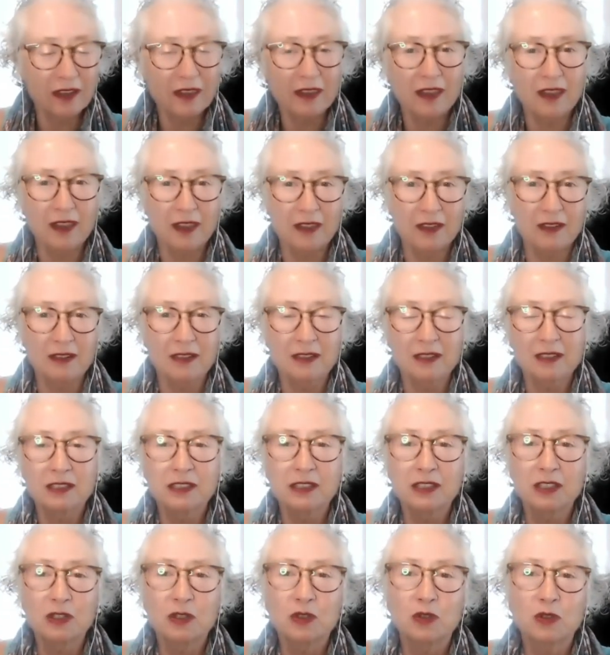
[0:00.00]
the
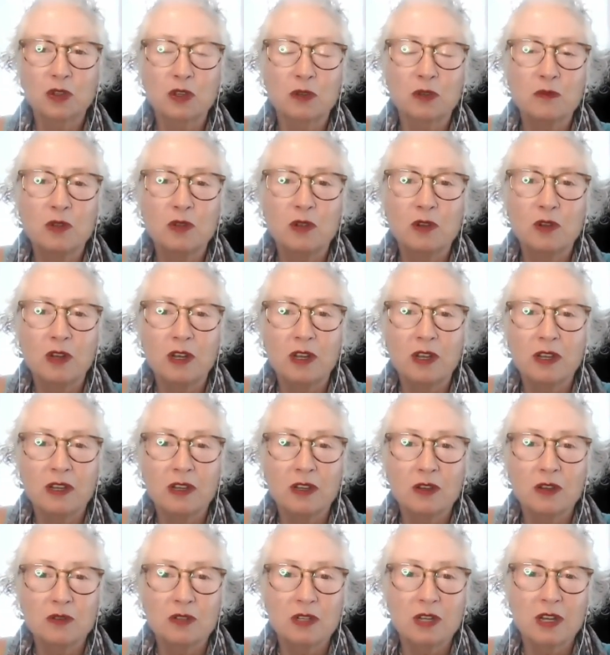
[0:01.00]
clinical community in
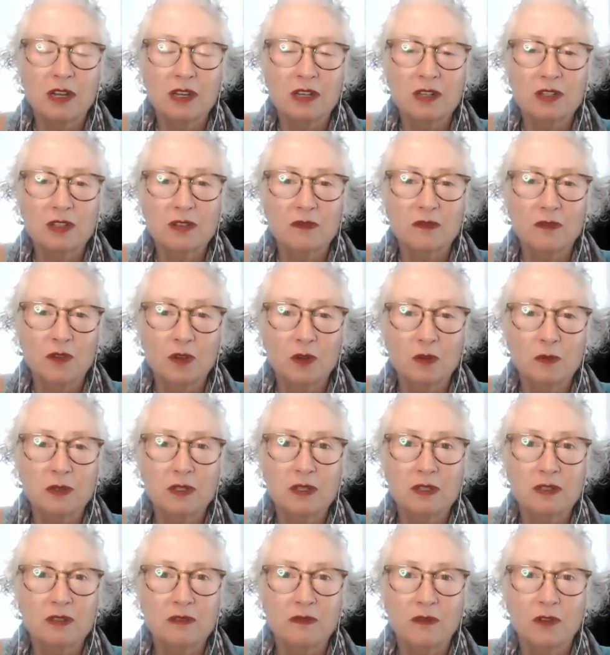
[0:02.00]
cutaneous
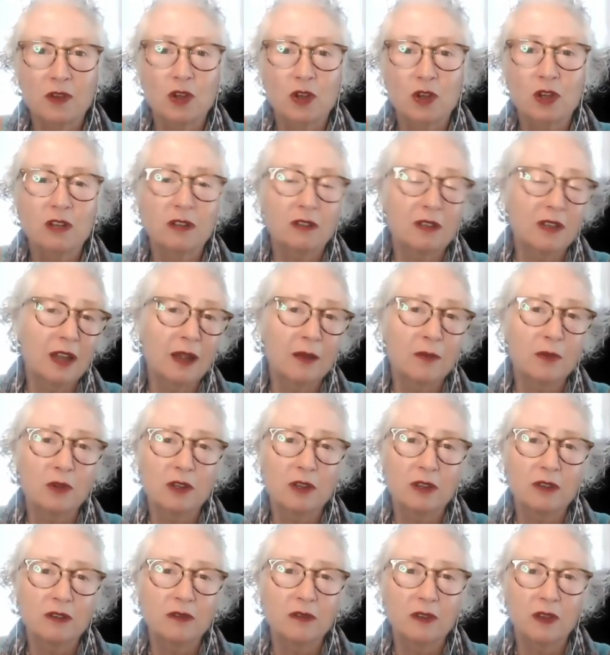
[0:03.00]
lymphomas is very
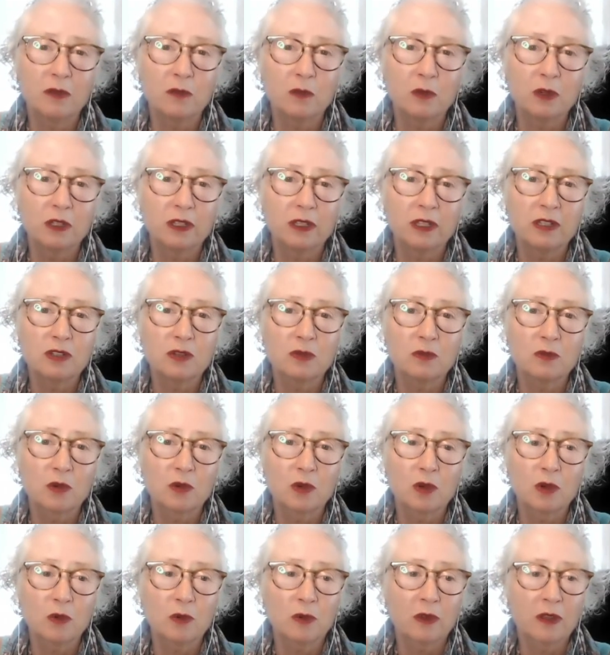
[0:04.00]
collaborative and willing to
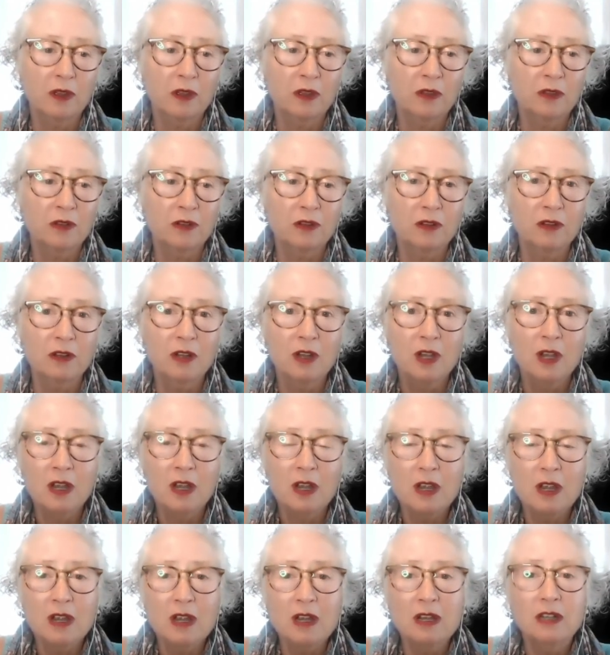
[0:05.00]
work with other
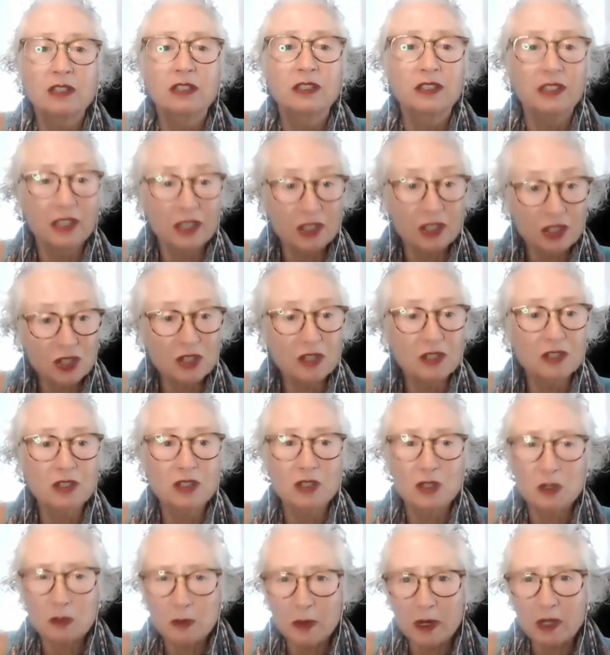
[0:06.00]
clinicians,
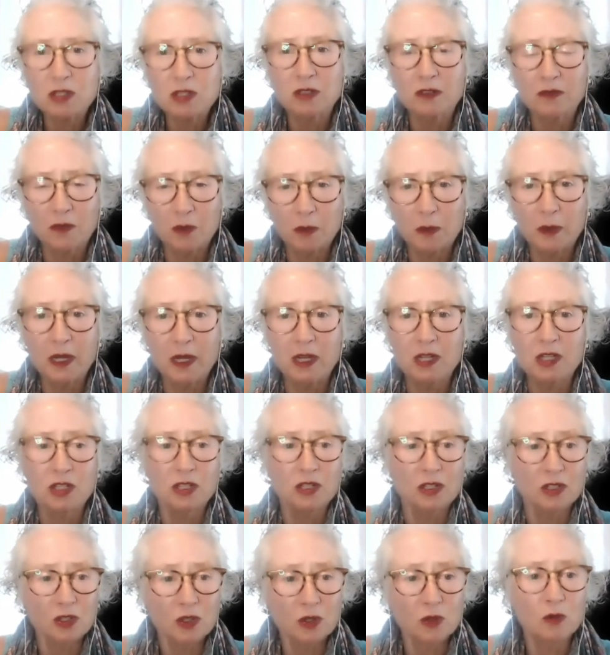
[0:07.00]
especially for
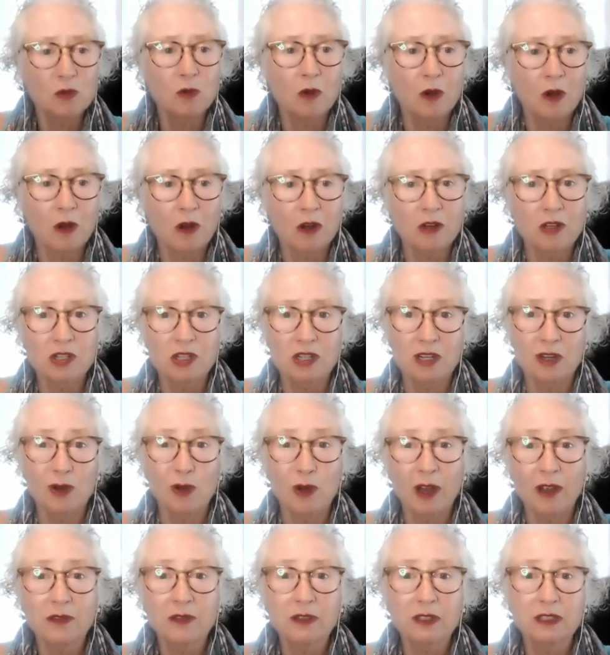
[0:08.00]
patients who are
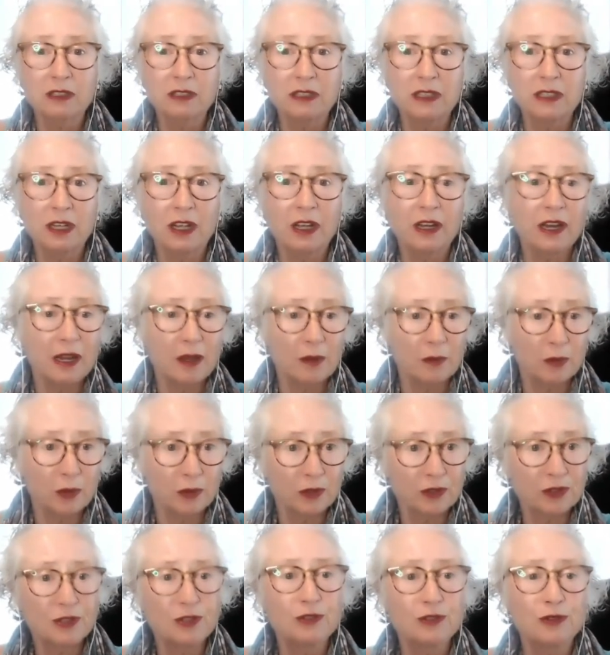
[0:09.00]
geographically unable
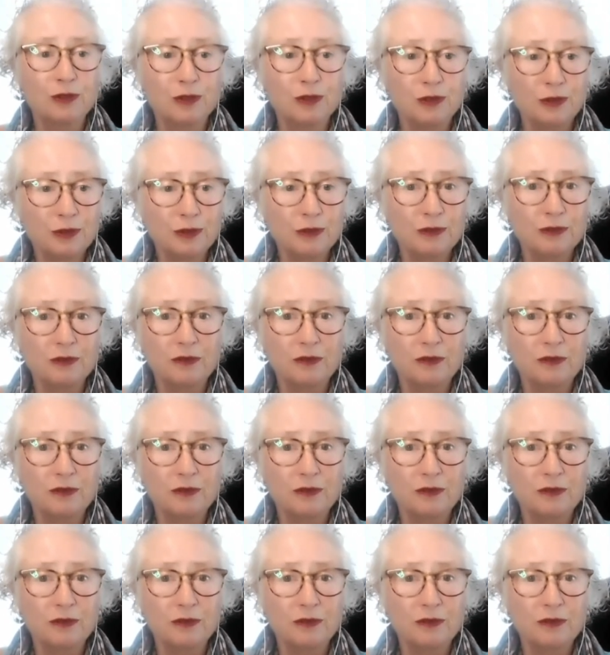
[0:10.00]
to